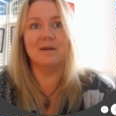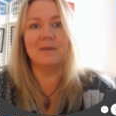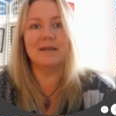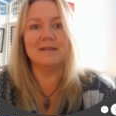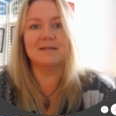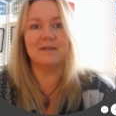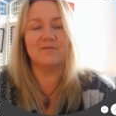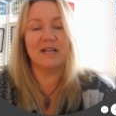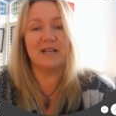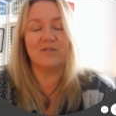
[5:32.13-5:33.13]
amazed
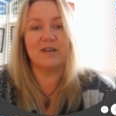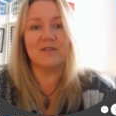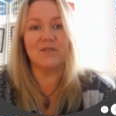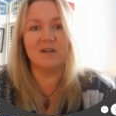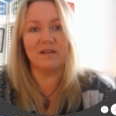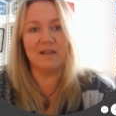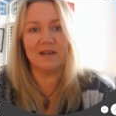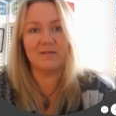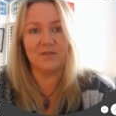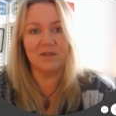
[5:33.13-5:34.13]
and really grateful and
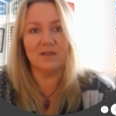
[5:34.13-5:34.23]
thankful